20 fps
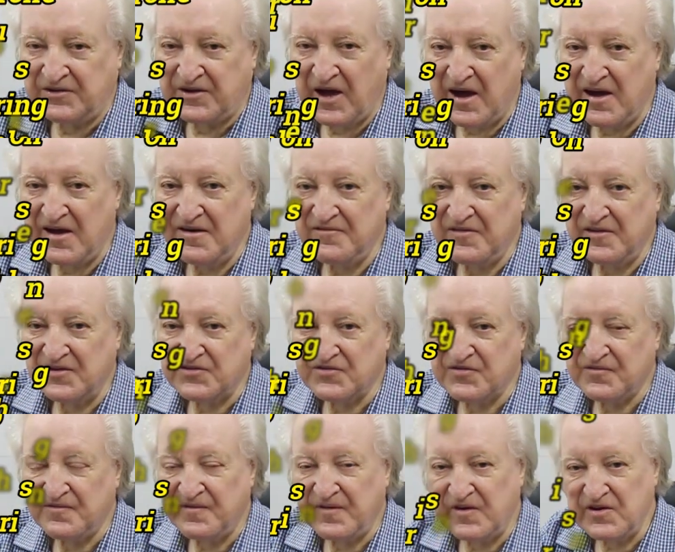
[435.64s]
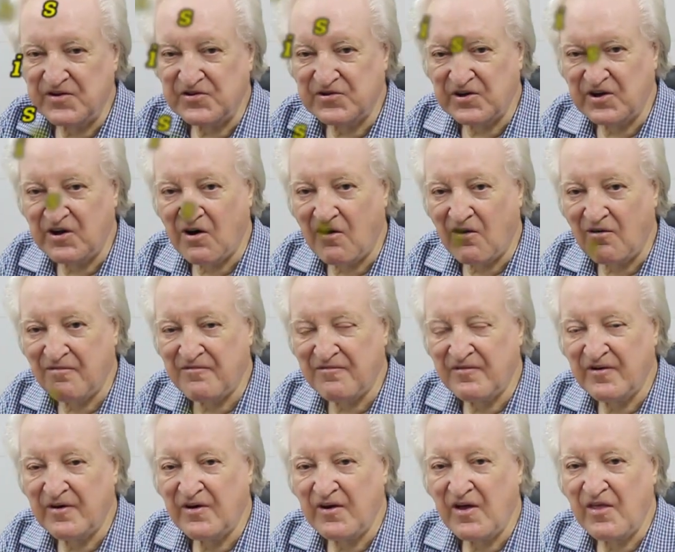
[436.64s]
Dave is finishing
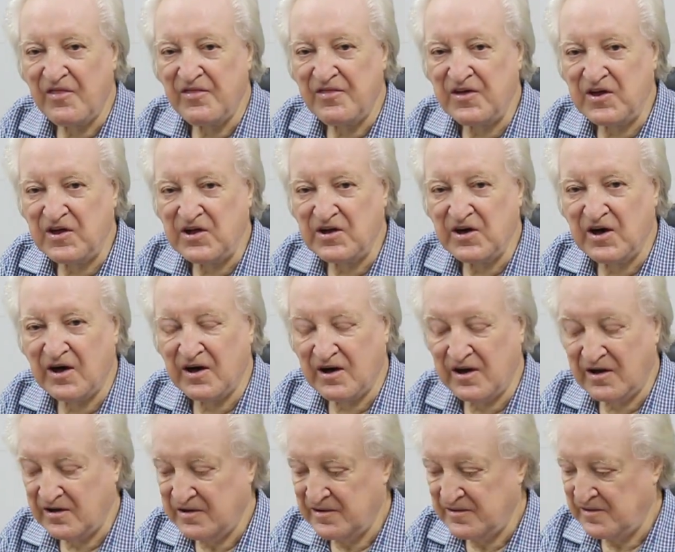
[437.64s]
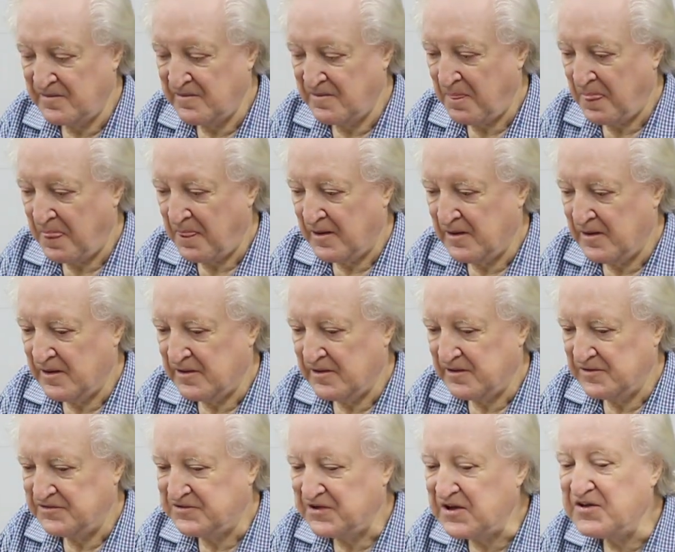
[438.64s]
off the
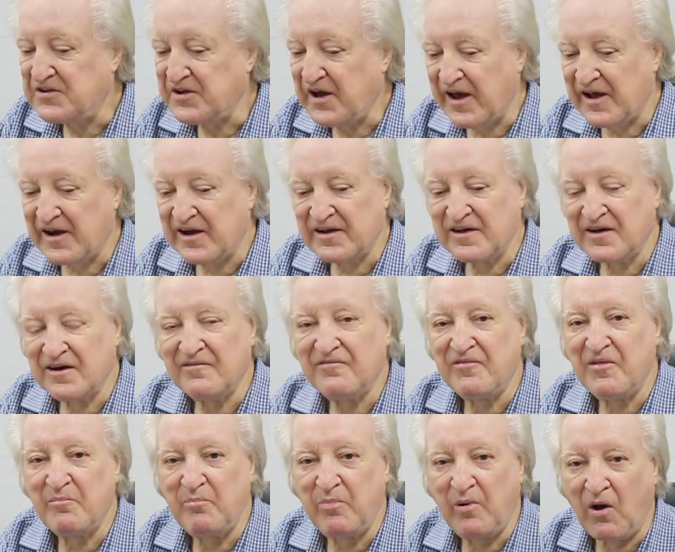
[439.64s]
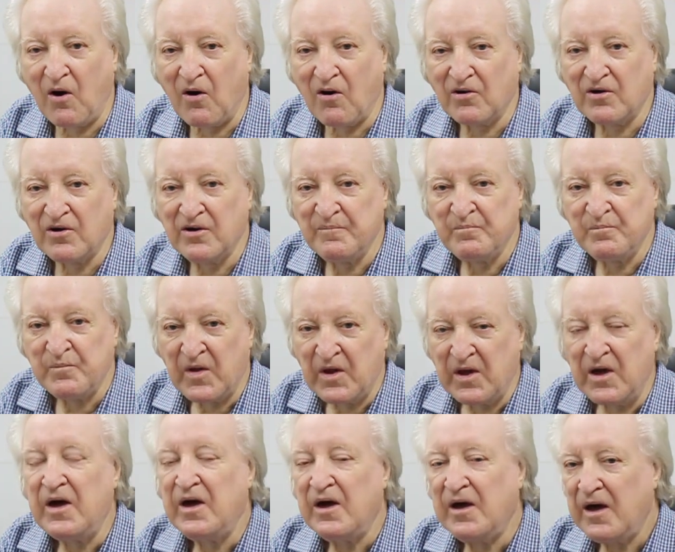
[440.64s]
detailing of the block.
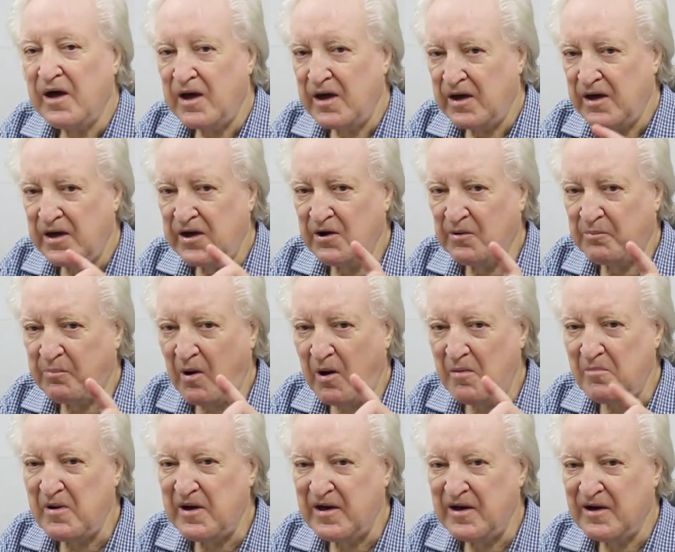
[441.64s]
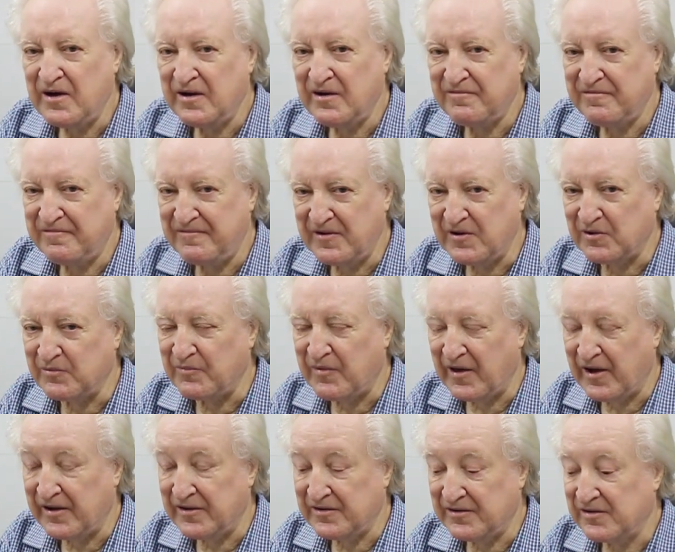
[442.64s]
He'll probably have filmed
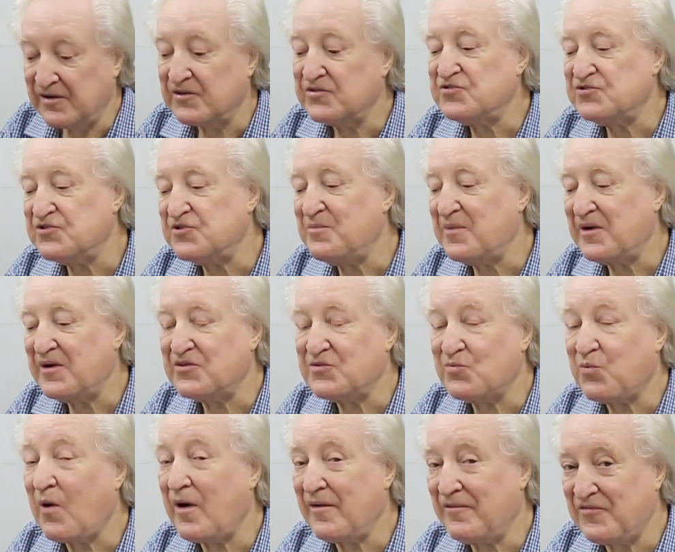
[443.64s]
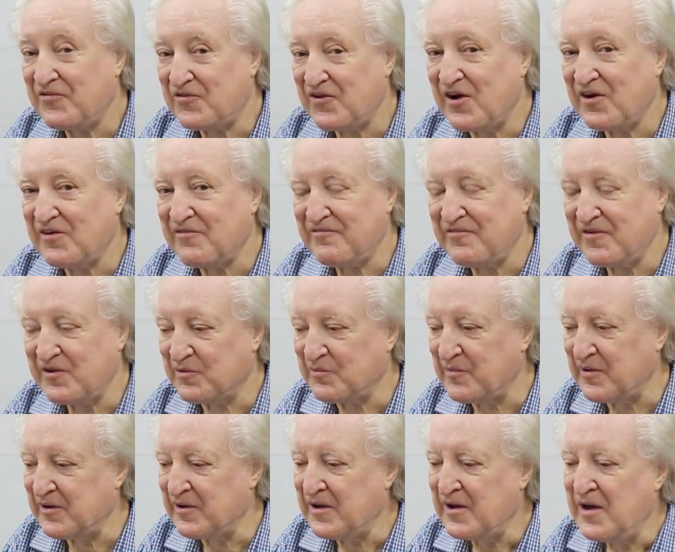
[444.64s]
that, assuming his wife's there to
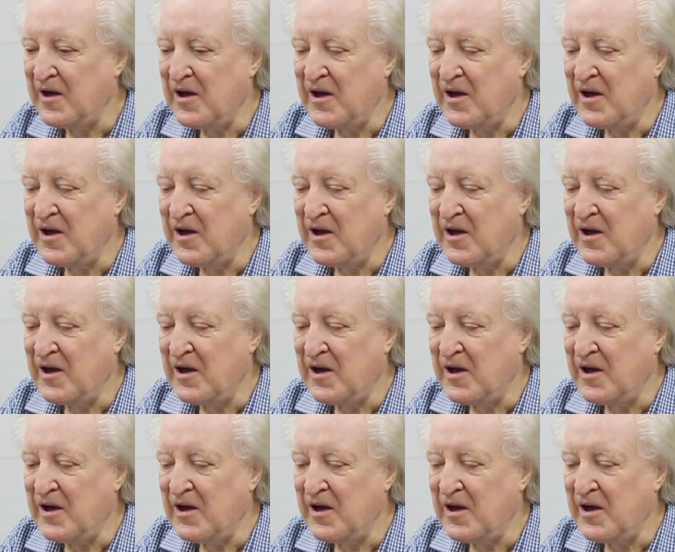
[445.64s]
film it.